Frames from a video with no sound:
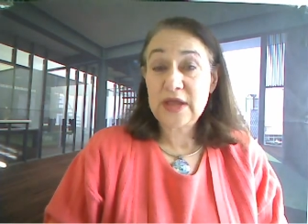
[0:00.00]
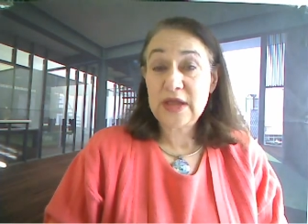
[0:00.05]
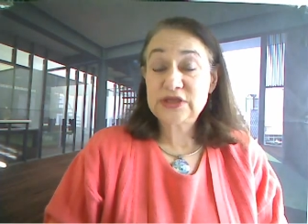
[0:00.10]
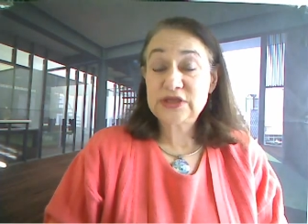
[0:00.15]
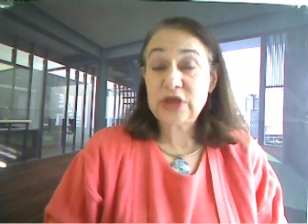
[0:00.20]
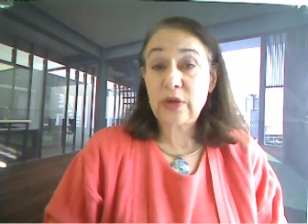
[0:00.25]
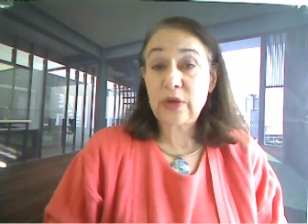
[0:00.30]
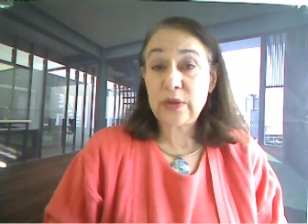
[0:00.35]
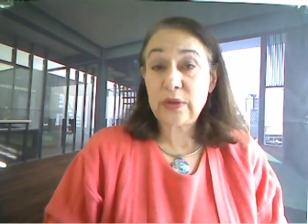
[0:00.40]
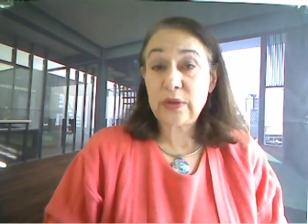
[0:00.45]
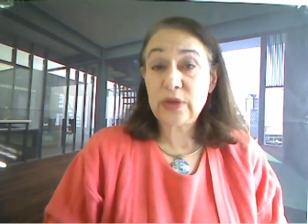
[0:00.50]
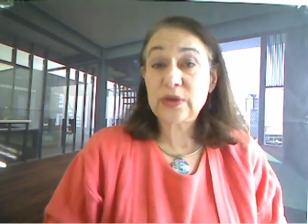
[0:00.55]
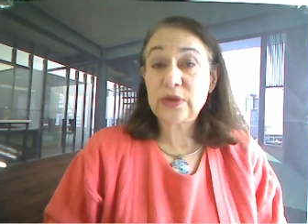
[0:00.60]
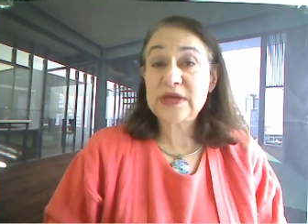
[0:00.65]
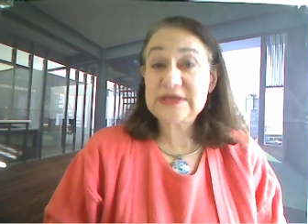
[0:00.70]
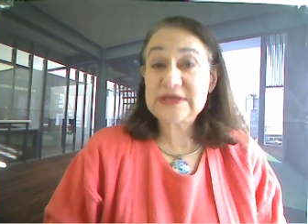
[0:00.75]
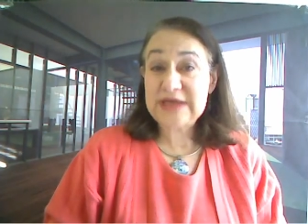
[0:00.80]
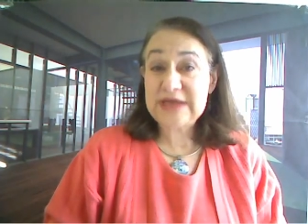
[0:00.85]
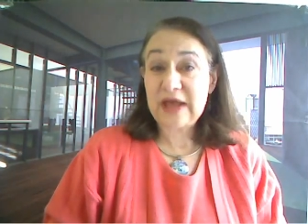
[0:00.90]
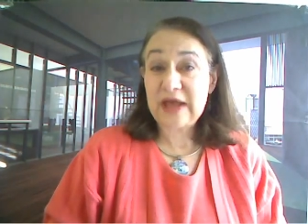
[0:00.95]
So you
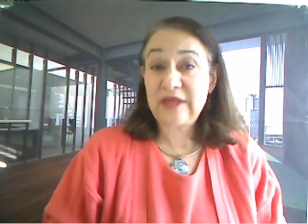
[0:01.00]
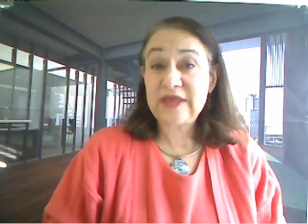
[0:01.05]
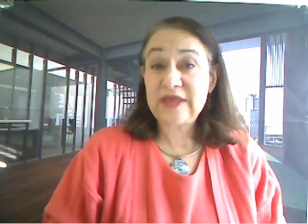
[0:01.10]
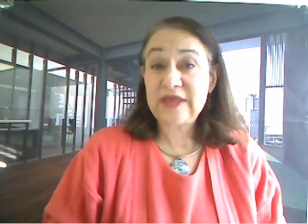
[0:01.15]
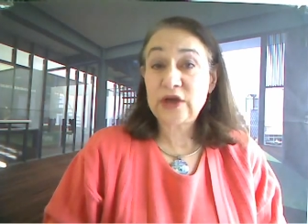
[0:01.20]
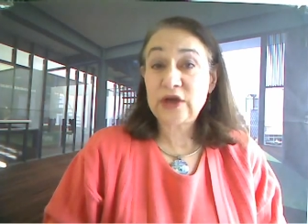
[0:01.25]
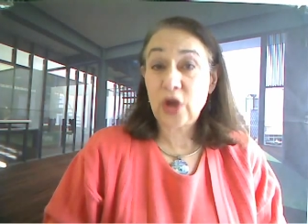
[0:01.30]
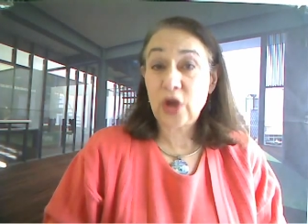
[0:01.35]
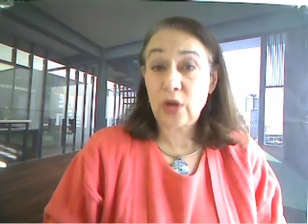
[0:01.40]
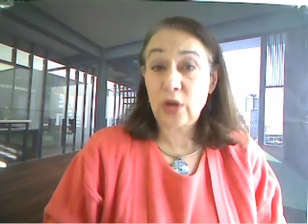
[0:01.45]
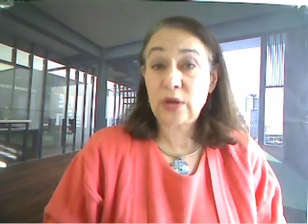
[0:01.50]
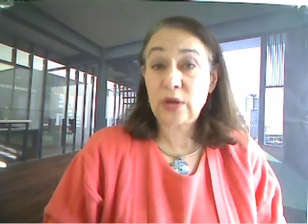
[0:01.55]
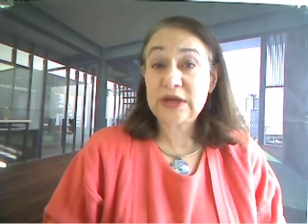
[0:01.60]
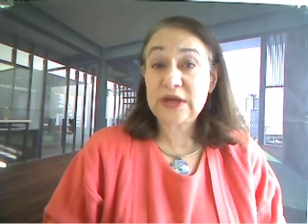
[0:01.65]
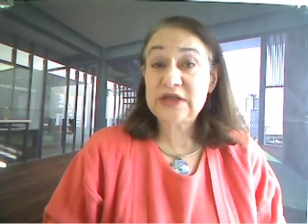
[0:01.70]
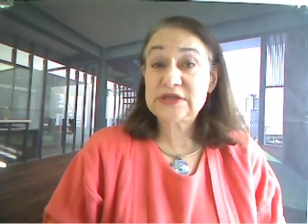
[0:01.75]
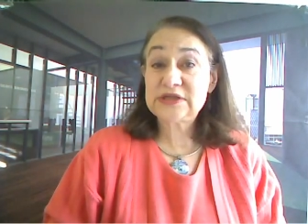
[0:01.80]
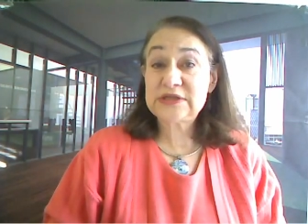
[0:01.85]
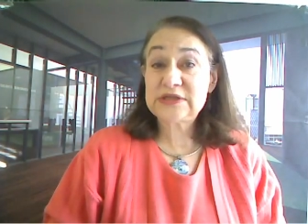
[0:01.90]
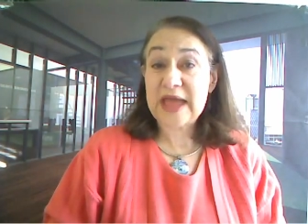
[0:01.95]
can tell that gold
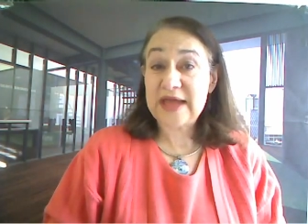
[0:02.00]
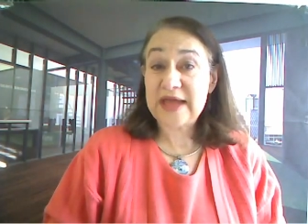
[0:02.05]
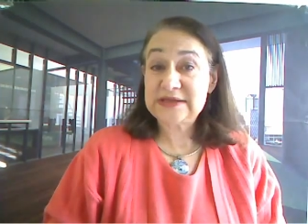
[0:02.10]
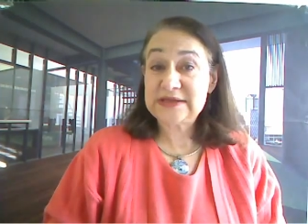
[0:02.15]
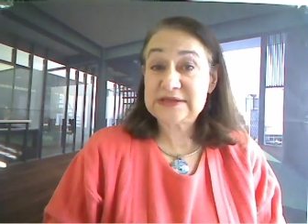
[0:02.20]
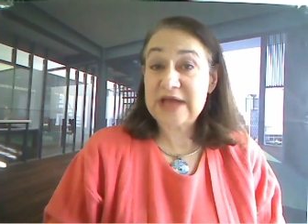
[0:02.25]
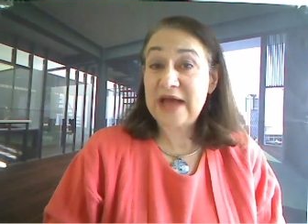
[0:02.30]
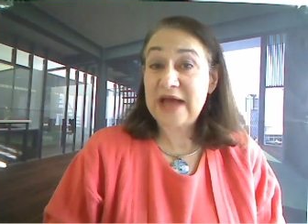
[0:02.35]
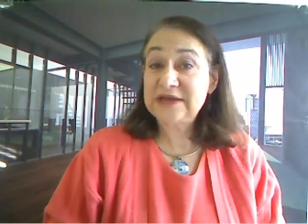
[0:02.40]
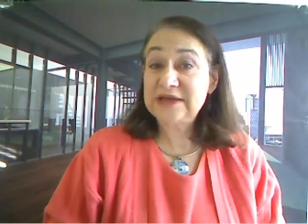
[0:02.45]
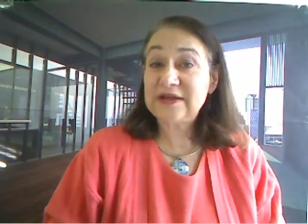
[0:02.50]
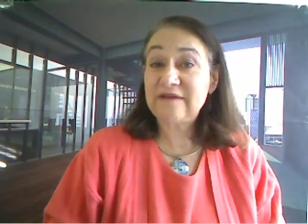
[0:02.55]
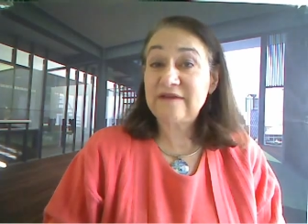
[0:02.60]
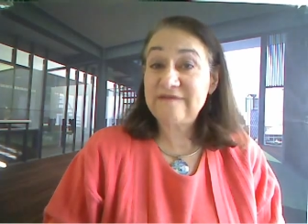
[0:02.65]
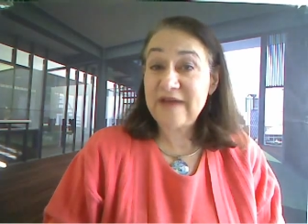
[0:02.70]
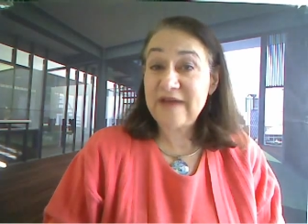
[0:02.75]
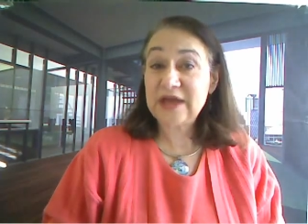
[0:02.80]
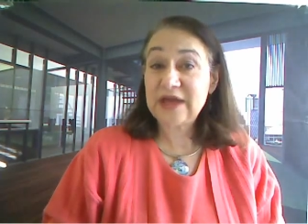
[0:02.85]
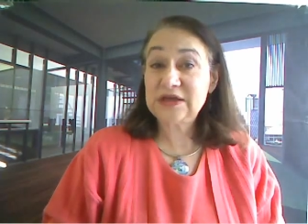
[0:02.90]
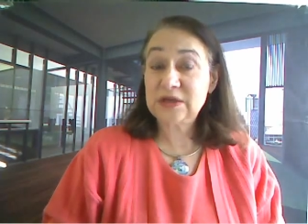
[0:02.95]
is, as Antal
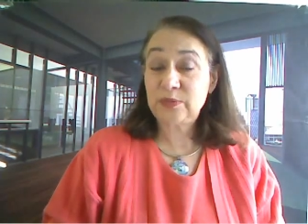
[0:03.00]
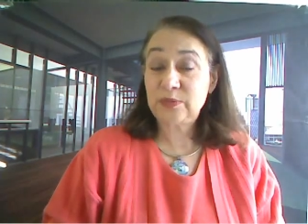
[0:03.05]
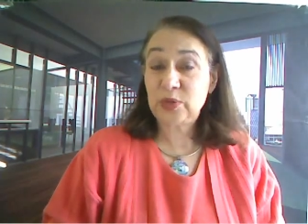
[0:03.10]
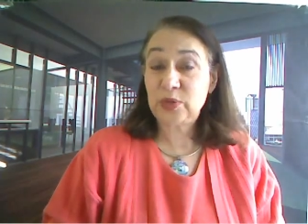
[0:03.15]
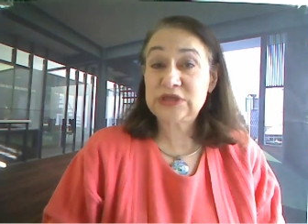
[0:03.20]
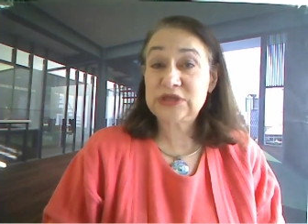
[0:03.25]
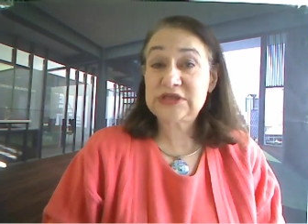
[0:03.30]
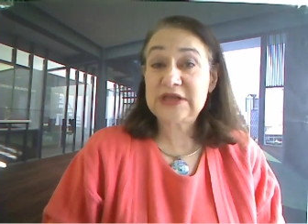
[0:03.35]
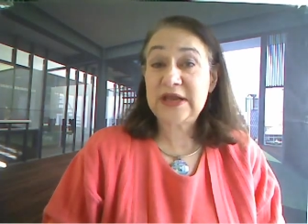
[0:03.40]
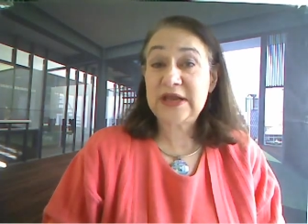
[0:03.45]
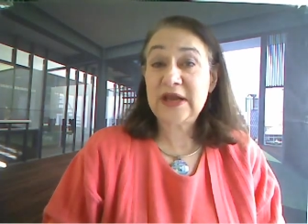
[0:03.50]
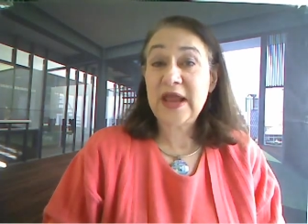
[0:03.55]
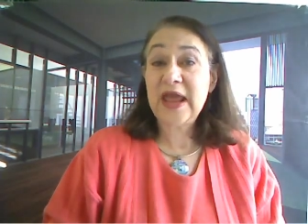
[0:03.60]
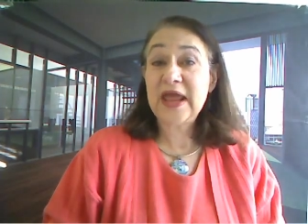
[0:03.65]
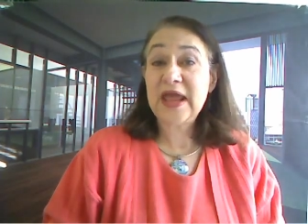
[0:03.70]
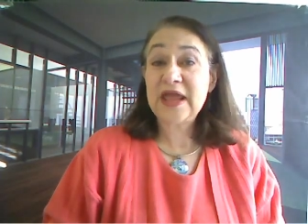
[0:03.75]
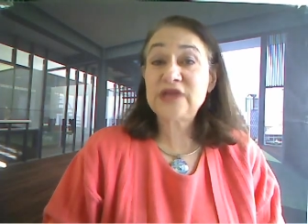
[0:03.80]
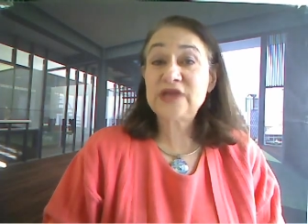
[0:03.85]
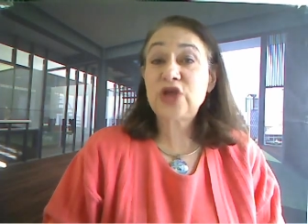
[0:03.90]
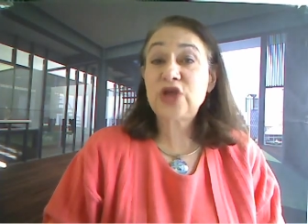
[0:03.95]
Fekete puts it,
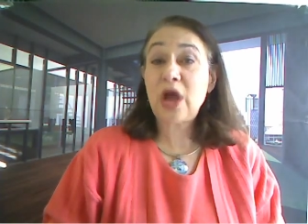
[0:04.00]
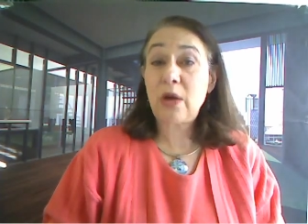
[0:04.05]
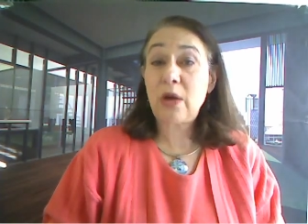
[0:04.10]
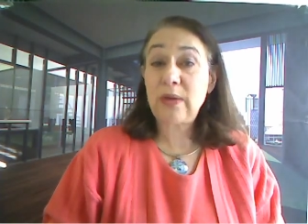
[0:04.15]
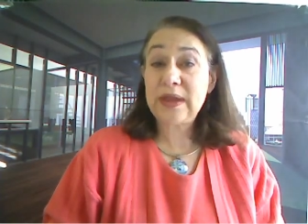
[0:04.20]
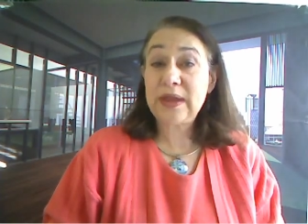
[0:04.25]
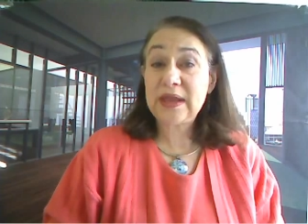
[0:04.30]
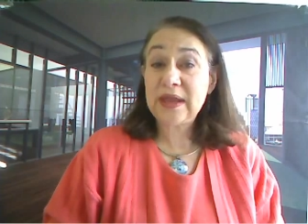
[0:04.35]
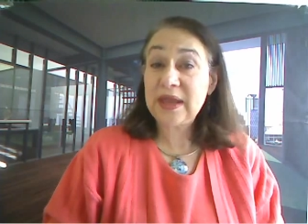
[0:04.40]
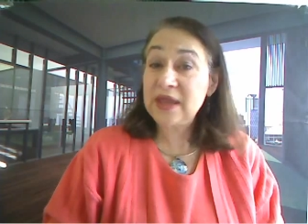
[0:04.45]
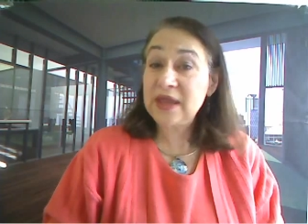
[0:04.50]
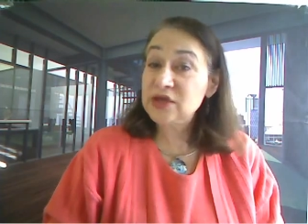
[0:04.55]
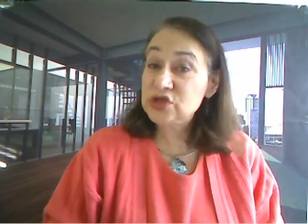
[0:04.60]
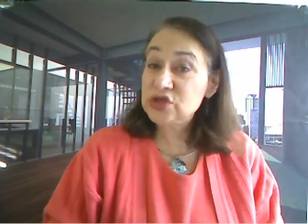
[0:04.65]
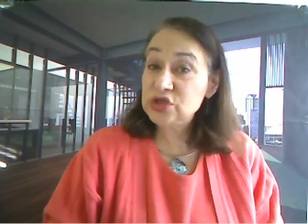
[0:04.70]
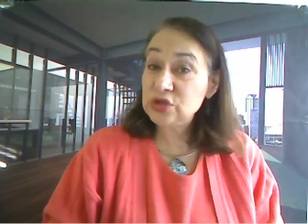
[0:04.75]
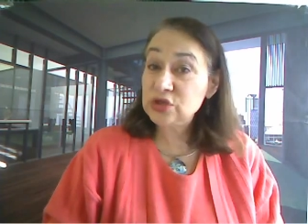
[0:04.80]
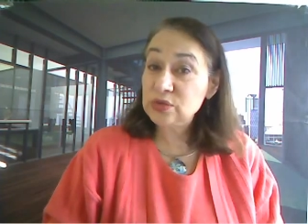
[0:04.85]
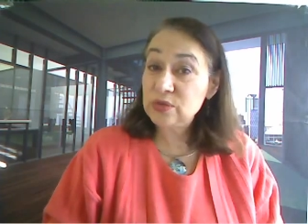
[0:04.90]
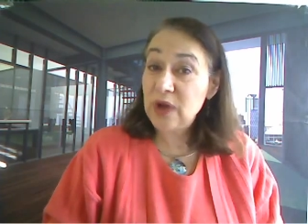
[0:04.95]
is going
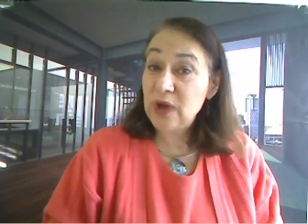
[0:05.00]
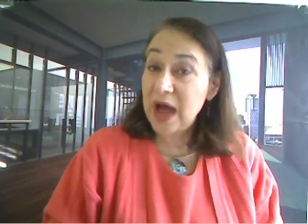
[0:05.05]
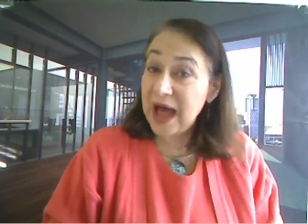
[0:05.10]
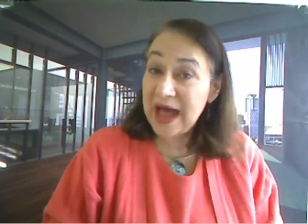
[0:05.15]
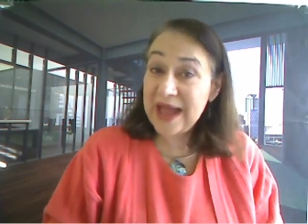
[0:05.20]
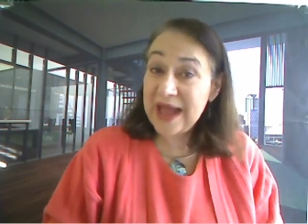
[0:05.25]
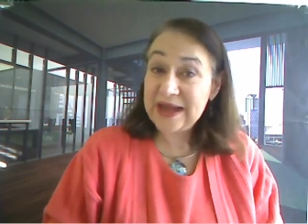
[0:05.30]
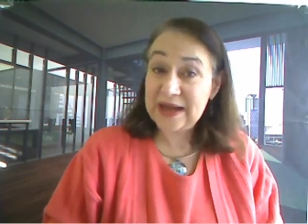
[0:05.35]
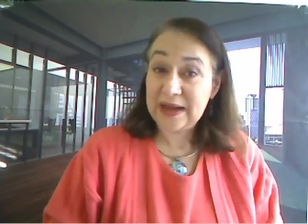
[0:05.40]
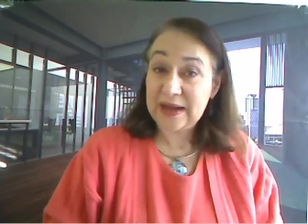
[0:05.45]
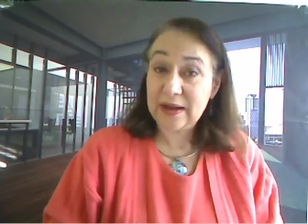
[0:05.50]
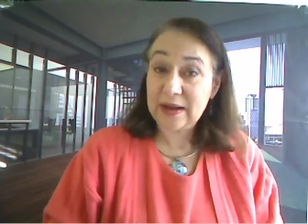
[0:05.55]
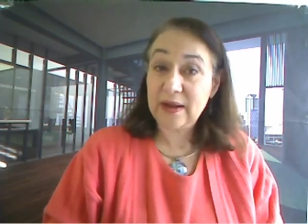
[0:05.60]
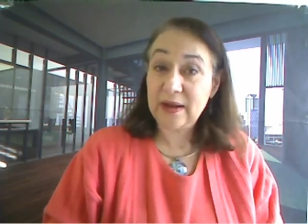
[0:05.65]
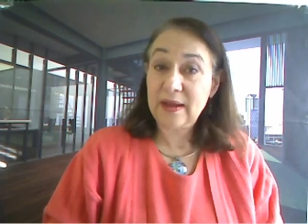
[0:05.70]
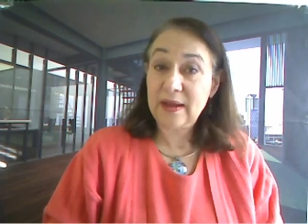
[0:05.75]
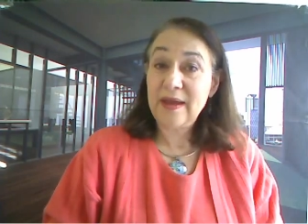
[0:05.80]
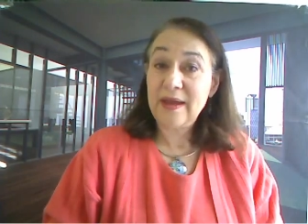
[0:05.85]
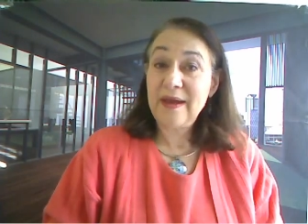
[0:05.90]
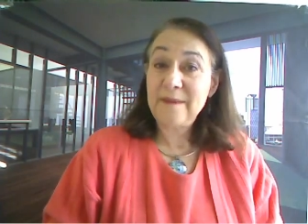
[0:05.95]
into hiding.